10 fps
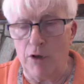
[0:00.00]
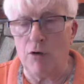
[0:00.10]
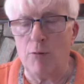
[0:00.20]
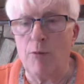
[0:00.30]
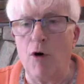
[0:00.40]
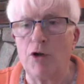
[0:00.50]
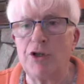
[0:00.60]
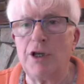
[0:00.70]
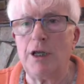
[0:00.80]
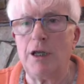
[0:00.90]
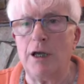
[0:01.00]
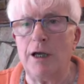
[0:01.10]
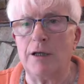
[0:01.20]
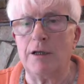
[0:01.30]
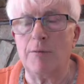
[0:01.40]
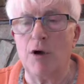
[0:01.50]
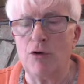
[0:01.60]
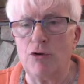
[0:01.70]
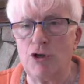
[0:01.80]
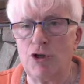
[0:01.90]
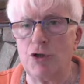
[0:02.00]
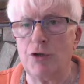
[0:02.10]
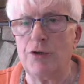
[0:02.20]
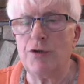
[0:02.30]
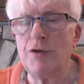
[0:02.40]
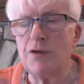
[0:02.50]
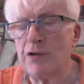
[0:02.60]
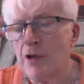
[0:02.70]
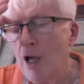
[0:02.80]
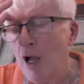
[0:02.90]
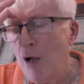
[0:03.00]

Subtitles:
body and emotions,